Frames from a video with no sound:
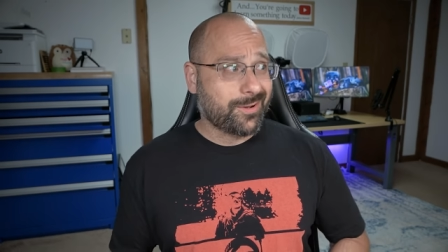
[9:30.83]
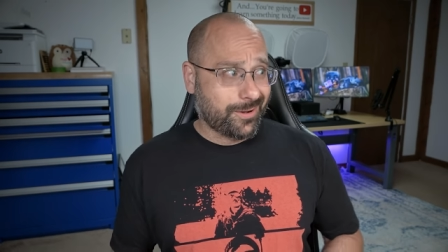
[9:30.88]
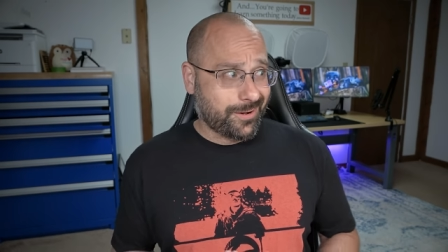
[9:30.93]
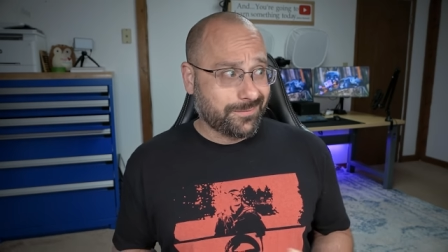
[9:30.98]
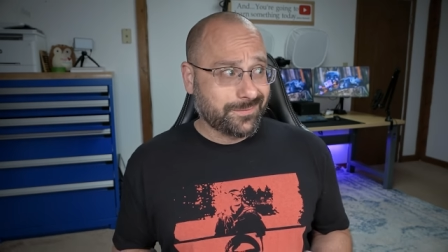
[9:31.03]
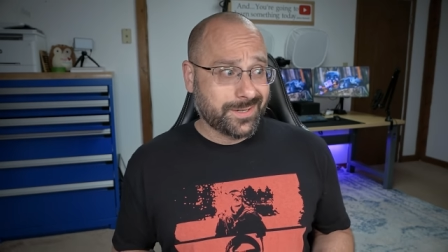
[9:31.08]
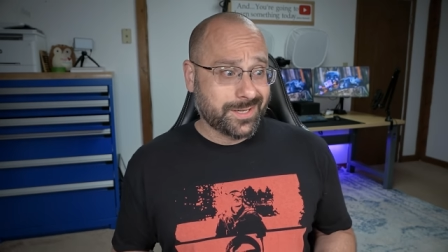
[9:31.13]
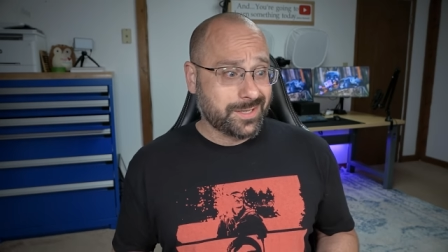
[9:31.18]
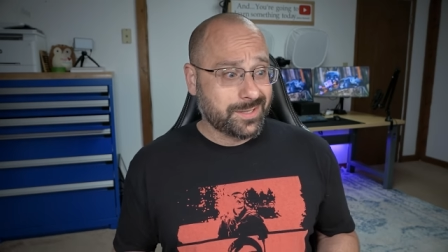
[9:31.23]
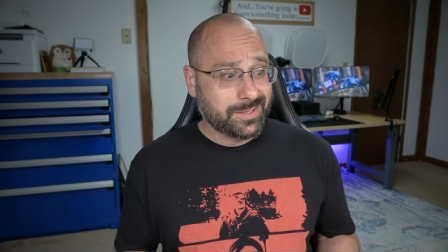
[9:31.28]

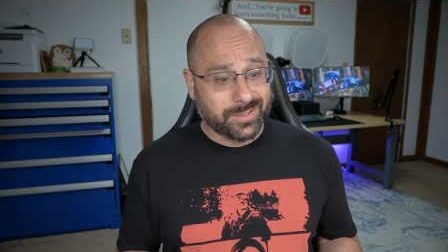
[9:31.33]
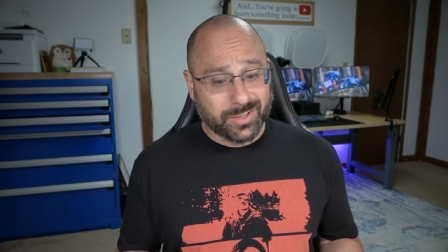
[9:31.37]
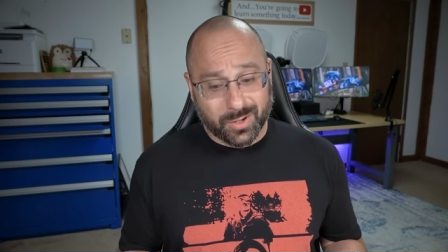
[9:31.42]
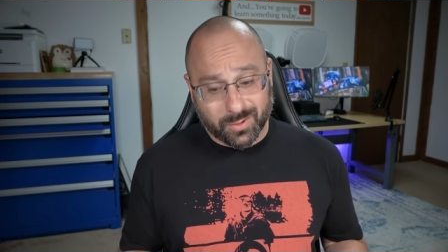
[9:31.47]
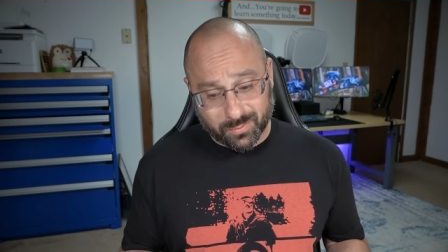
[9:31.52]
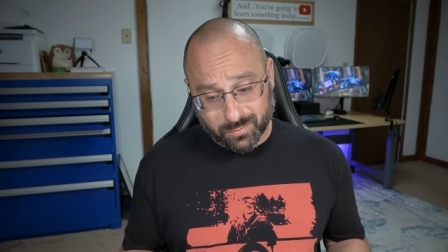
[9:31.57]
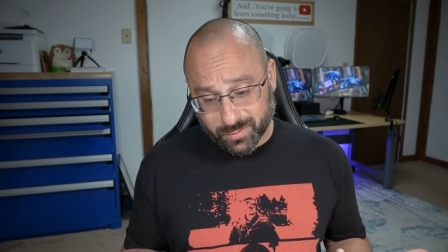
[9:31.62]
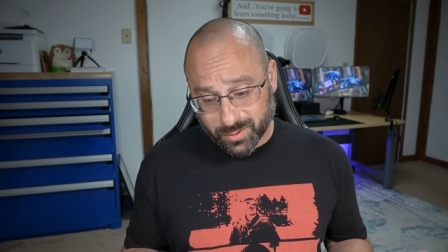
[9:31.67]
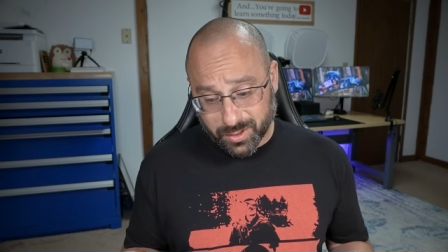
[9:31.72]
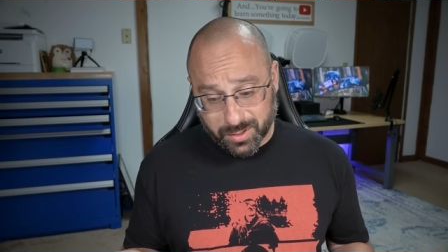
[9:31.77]
often
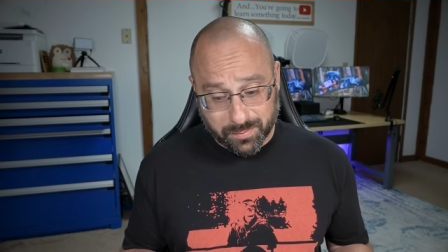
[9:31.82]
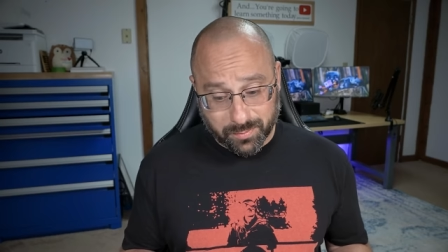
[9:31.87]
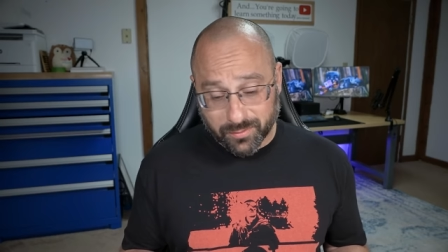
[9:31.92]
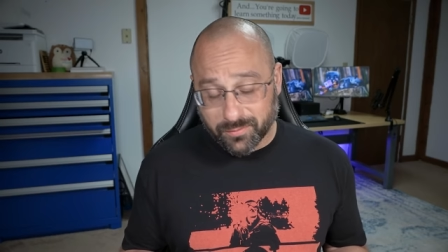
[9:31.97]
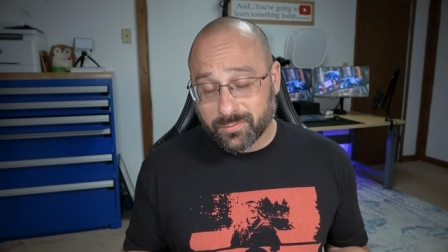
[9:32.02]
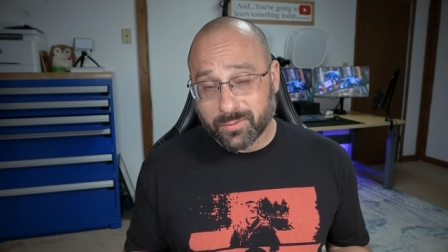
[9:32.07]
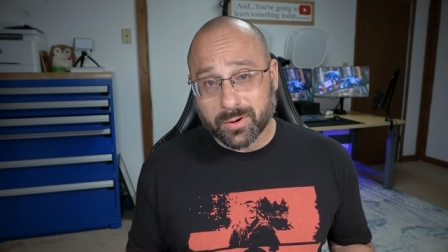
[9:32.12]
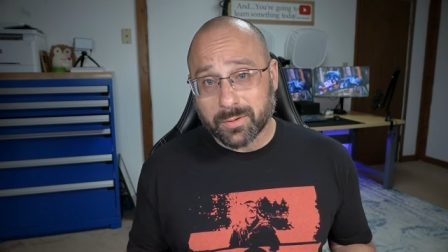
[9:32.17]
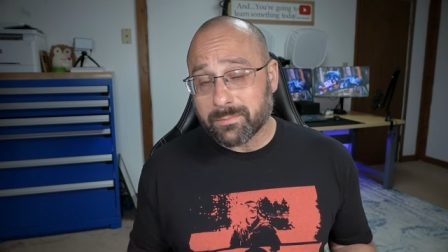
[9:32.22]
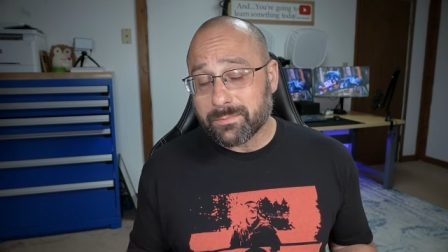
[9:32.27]
don't really
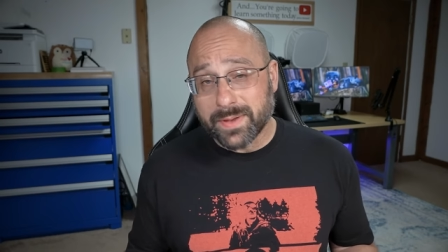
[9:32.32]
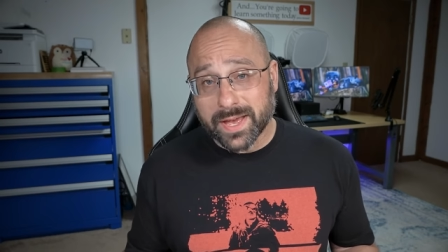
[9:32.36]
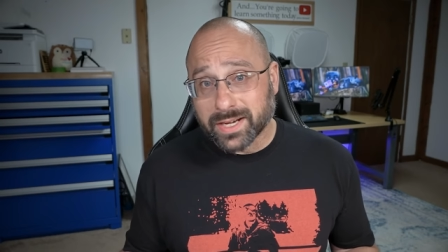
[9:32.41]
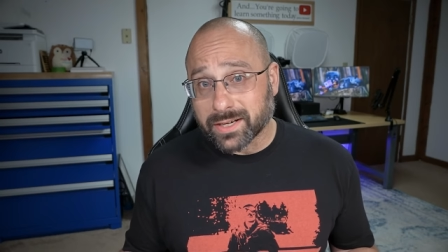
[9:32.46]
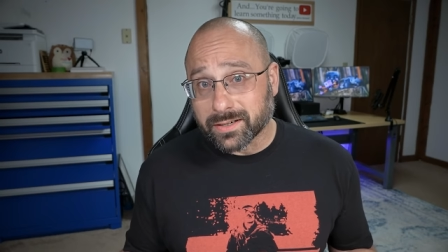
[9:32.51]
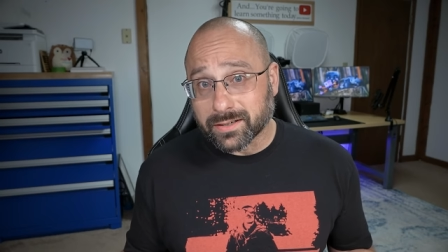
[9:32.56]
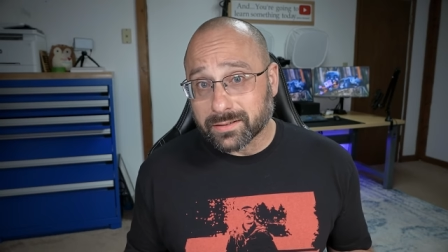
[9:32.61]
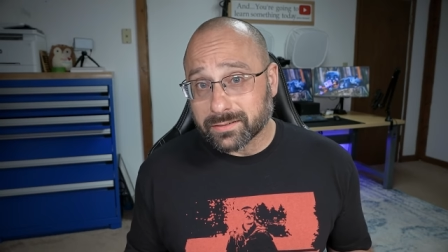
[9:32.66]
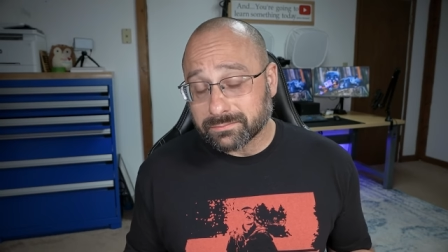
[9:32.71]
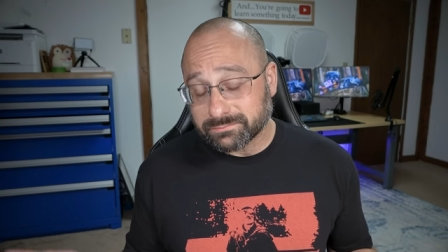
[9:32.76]
perform
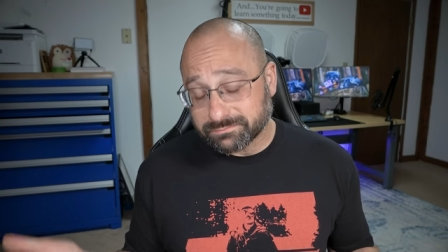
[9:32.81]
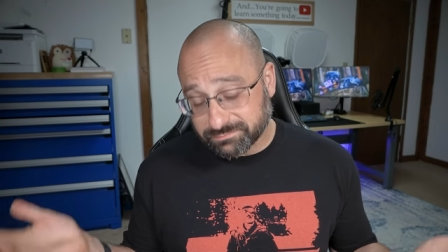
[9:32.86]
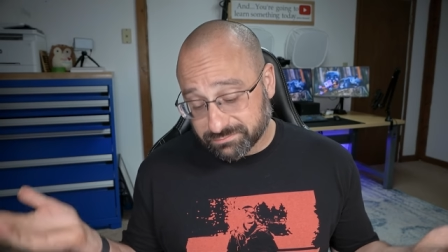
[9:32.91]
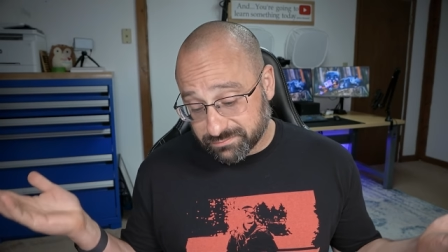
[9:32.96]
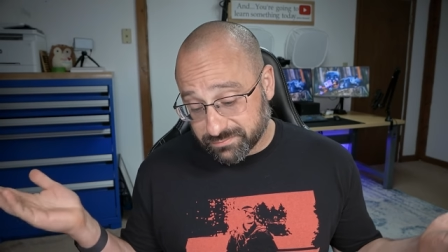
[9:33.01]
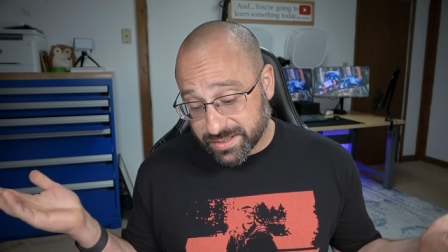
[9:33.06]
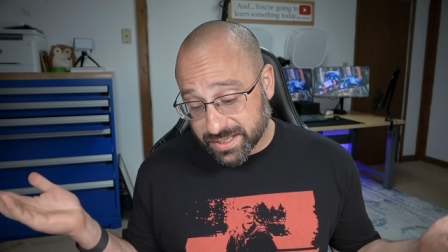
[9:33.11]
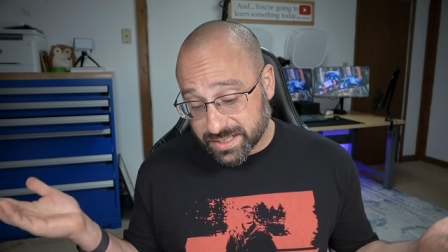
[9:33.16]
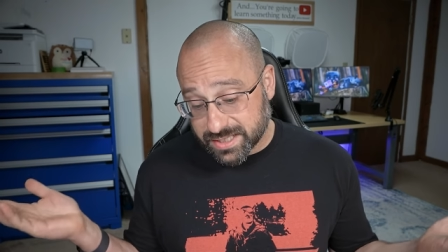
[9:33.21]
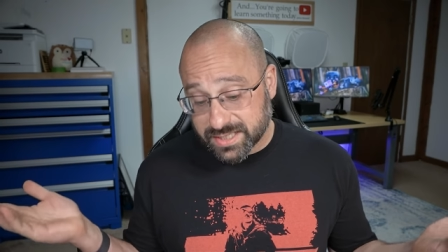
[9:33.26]
better
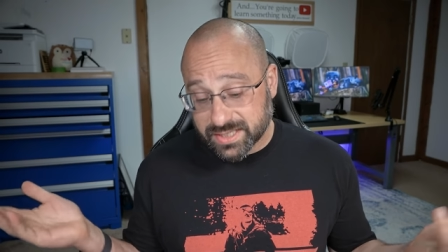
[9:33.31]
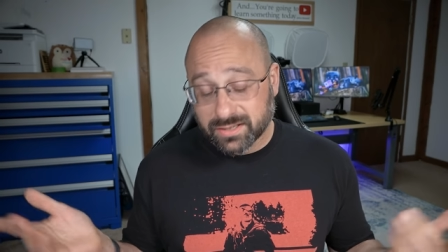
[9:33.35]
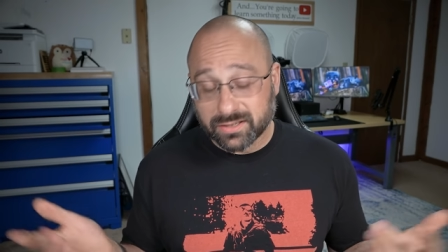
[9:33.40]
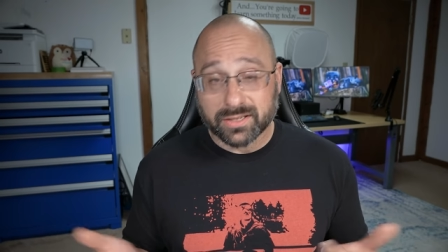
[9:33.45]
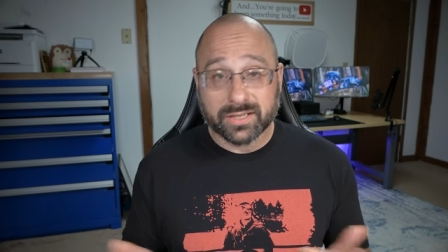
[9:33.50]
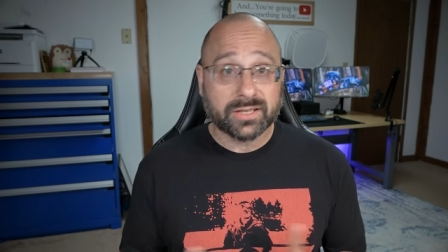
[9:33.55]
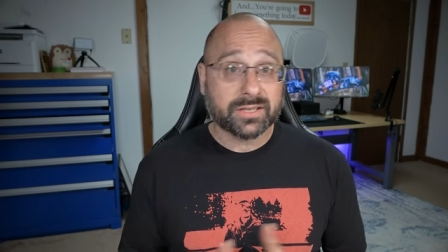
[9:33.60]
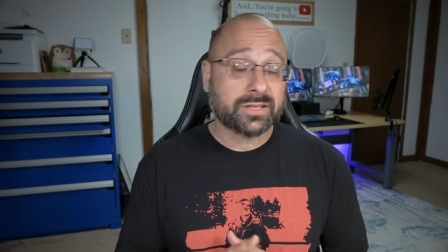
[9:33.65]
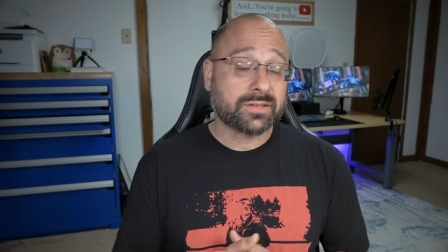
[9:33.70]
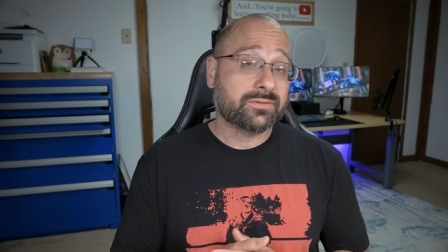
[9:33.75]
than
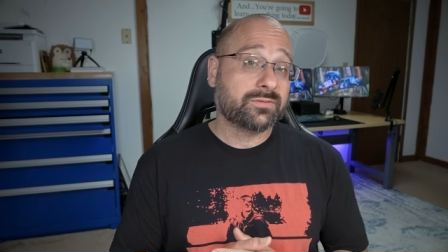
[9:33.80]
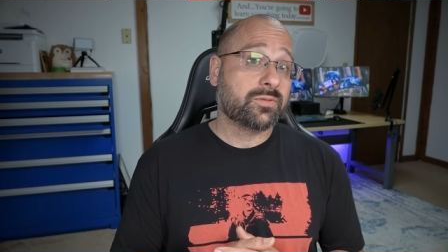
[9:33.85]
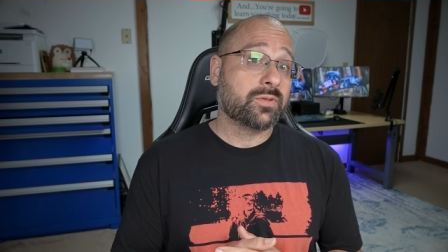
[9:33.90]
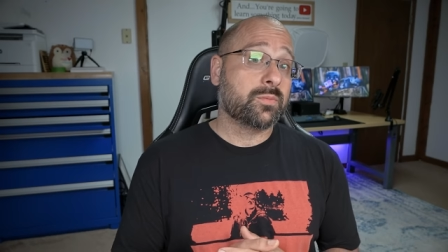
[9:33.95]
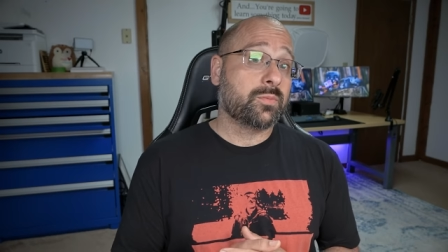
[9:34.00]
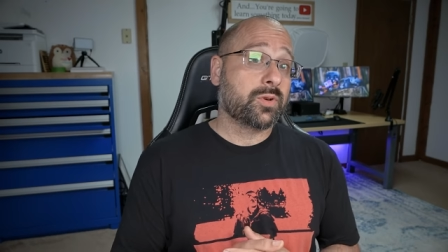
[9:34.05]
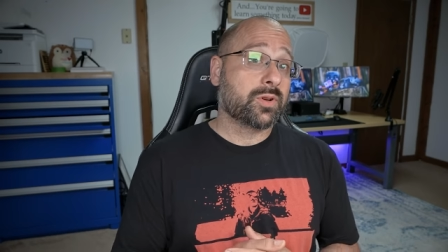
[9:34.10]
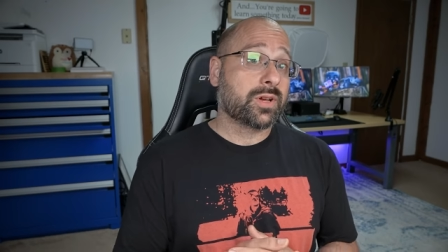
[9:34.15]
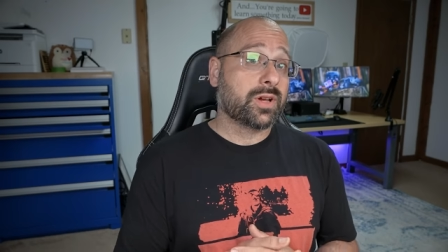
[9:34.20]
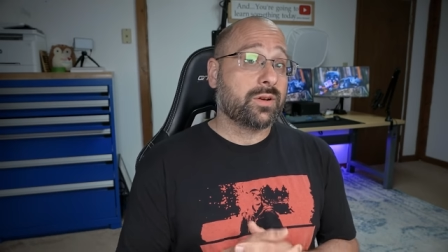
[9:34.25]
silicone
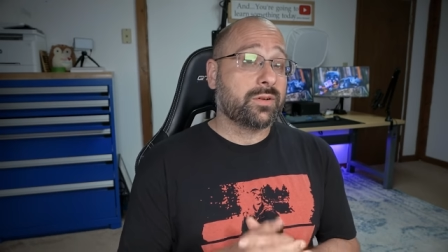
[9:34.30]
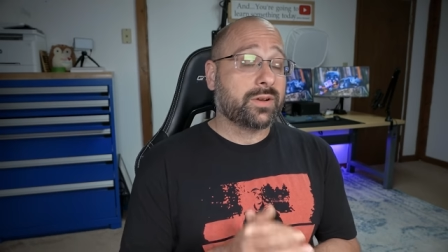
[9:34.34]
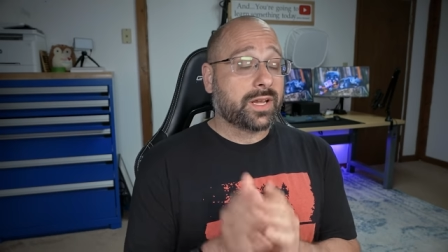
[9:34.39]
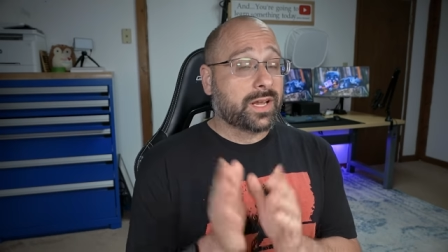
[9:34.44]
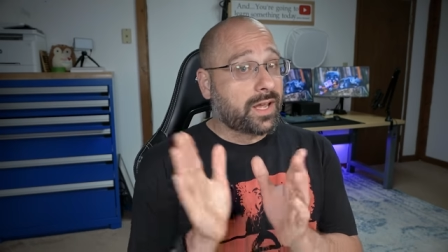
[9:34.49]
conformal coating.